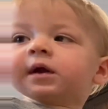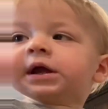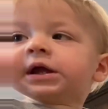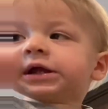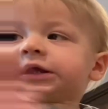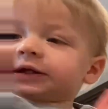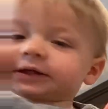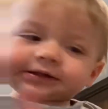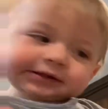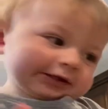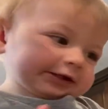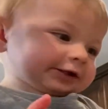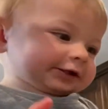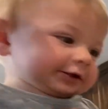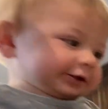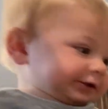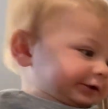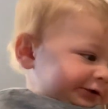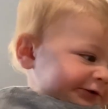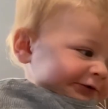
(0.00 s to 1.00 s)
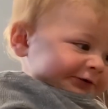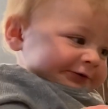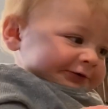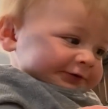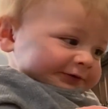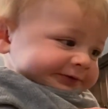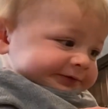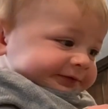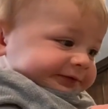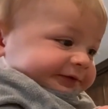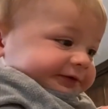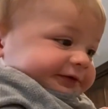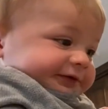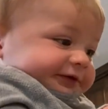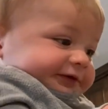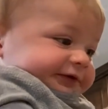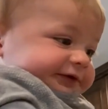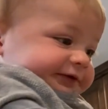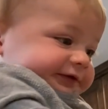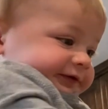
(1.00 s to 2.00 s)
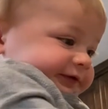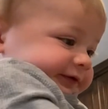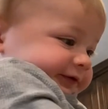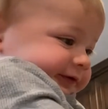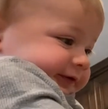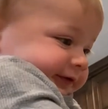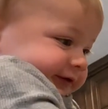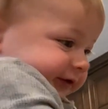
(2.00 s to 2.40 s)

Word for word: to push the button by himself, but. But every